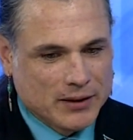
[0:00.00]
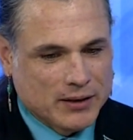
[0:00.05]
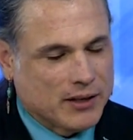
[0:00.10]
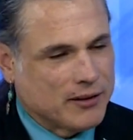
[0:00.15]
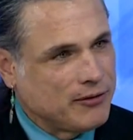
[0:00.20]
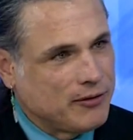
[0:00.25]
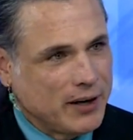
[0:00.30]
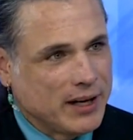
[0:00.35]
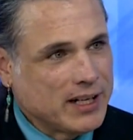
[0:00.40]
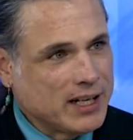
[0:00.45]

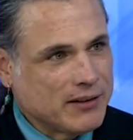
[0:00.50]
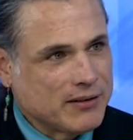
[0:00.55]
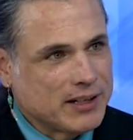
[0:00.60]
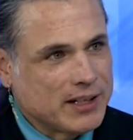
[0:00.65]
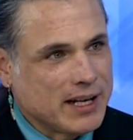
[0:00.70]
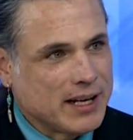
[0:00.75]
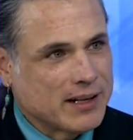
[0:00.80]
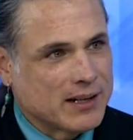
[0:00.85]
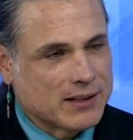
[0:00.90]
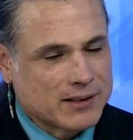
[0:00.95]
fight every
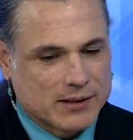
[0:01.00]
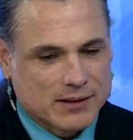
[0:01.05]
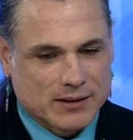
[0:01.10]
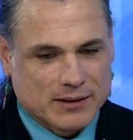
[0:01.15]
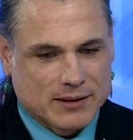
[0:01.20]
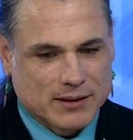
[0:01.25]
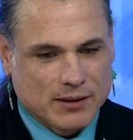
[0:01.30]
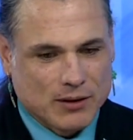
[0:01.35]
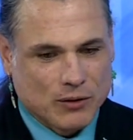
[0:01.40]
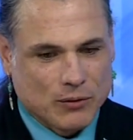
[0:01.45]
day.
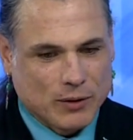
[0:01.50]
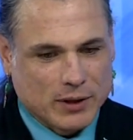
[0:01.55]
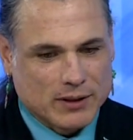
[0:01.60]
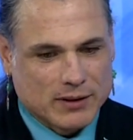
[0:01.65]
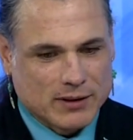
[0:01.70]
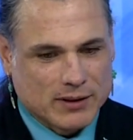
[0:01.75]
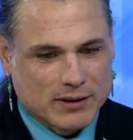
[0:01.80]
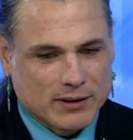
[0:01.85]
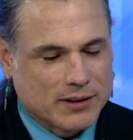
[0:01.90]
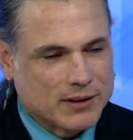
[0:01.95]
Because
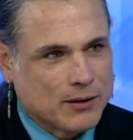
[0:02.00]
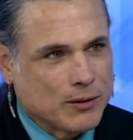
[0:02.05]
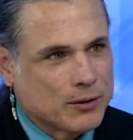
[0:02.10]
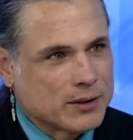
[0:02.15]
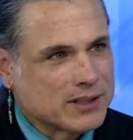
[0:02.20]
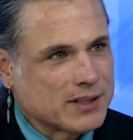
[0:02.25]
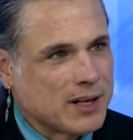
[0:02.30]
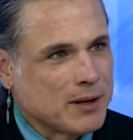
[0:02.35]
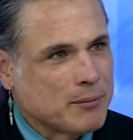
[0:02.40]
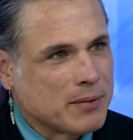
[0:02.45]

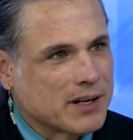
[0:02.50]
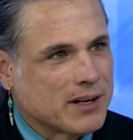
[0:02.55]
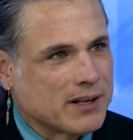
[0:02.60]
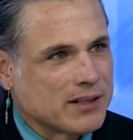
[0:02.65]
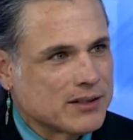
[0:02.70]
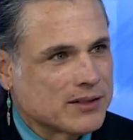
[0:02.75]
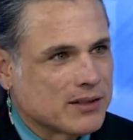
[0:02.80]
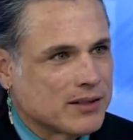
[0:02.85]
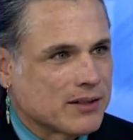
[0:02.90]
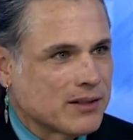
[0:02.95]
it's not
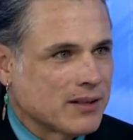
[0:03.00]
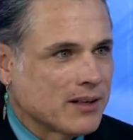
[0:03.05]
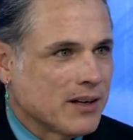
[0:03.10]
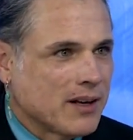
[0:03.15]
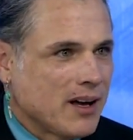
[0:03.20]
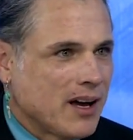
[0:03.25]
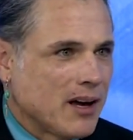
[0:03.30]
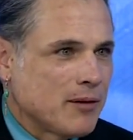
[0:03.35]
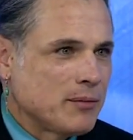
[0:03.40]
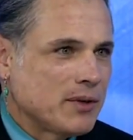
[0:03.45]
because
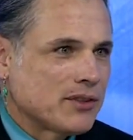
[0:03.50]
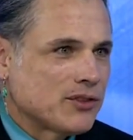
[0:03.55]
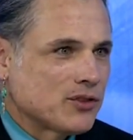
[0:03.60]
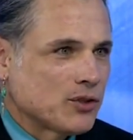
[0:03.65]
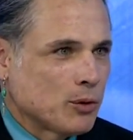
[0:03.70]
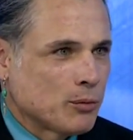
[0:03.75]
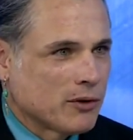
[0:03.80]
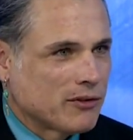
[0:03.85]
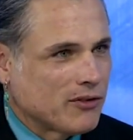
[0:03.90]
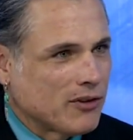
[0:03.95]
I've been
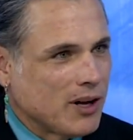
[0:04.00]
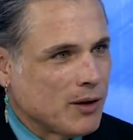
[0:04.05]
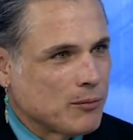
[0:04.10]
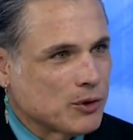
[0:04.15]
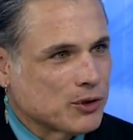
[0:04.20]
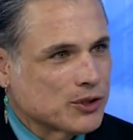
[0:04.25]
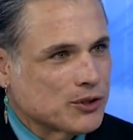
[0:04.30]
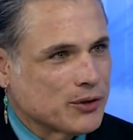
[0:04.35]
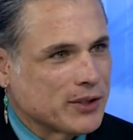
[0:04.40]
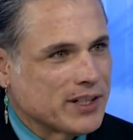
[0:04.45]
sober for
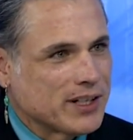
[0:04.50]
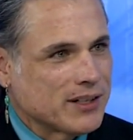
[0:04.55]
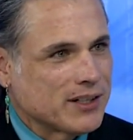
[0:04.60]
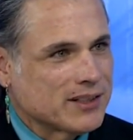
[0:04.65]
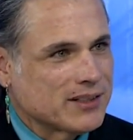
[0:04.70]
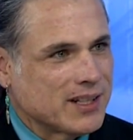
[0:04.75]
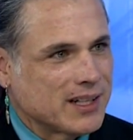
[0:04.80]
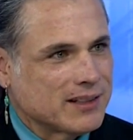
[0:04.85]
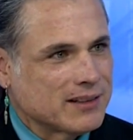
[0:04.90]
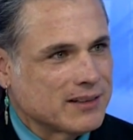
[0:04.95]
almost 3
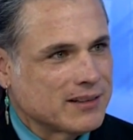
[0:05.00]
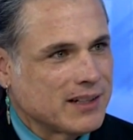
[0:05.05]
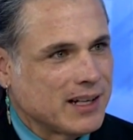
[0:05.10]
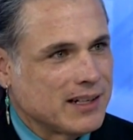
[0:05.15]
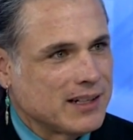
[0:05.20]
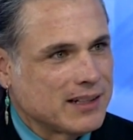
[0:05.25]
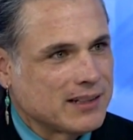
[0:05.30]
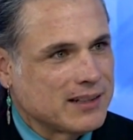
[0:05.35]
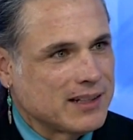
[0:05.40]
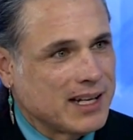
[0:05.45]
years
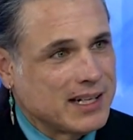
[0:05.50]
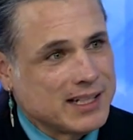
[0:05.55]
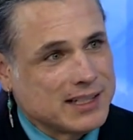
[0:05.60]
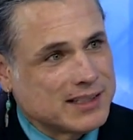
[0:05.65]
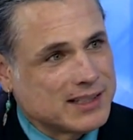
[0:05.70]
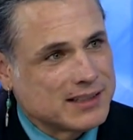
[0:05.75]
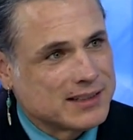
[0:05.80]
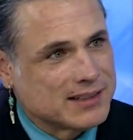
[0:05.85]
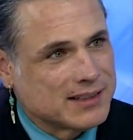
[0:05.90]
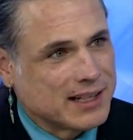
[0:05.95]

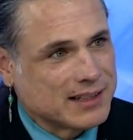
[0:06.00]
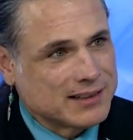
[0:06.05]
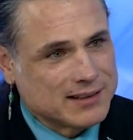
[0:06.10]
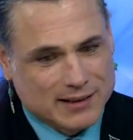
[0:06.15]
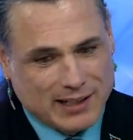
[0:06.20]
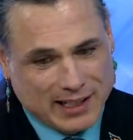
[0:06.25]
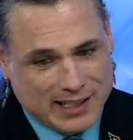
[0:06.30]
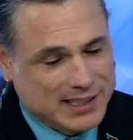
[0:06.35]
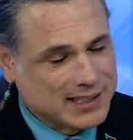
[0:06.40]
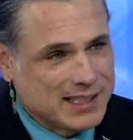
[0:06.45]
that
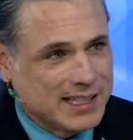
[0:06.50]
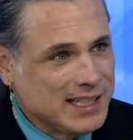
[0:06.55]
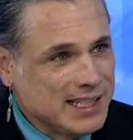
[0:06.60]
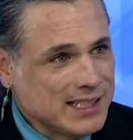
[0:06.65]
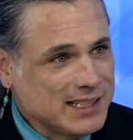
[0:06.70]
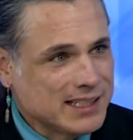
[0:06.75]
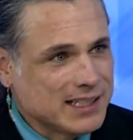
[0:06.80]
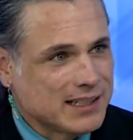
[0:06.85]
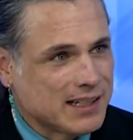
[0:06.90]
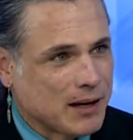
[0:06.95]
it's
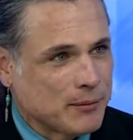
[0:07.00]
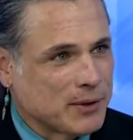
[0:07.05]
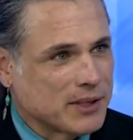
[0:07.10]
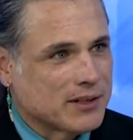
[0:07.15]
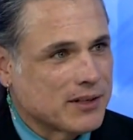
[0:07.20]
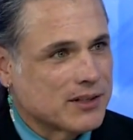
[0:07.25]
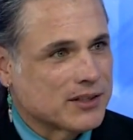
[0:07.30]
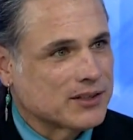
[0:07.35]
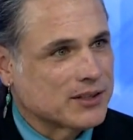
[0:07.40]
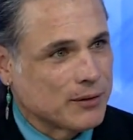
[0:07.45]
easy. I mean,
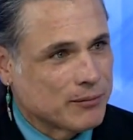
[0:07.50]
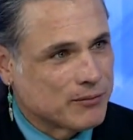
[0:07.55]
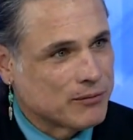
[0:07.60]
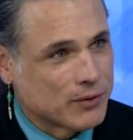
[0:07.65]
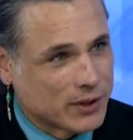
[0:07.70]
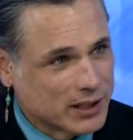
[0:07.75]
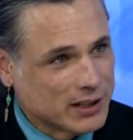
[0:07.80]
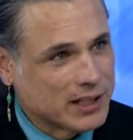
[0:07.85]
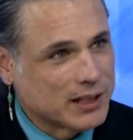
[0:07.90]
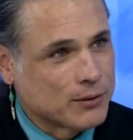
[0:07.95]
there are some
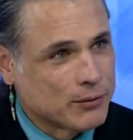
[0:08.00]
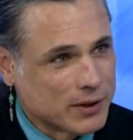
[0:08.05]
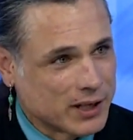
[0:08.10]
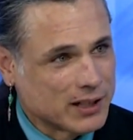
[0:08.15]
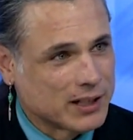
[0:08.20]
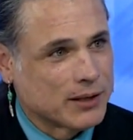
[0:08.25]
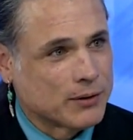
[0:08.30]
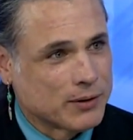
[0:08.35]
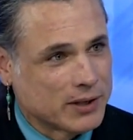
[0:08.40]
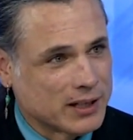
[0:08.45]
really
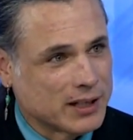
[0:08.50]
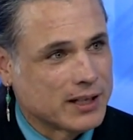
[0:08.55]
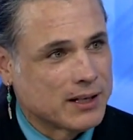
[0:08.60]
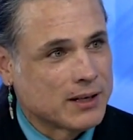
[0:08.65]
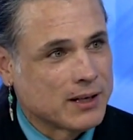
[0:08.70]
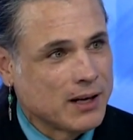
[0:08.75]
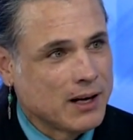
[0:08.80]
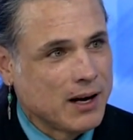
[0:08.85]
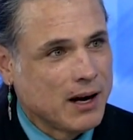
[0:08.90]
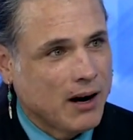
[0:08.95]
really really
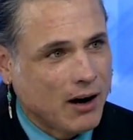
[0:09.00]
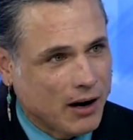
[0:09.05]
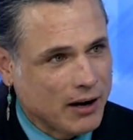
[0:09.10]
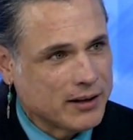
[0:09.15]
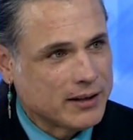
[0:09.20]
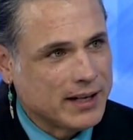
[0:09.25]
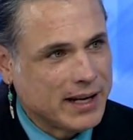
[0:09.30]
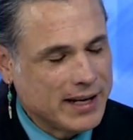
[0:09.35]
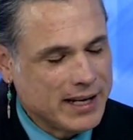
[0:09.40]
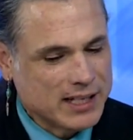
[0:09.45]

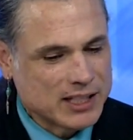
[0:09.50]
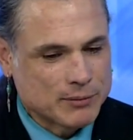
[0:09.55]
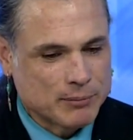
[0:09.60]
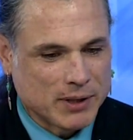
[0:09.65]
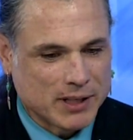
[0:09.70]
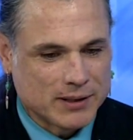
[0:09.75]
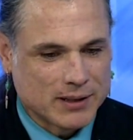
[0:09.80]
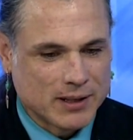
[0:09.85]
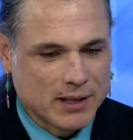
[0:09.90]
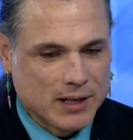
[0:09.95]
hard days,
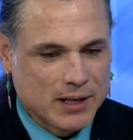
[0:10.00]
but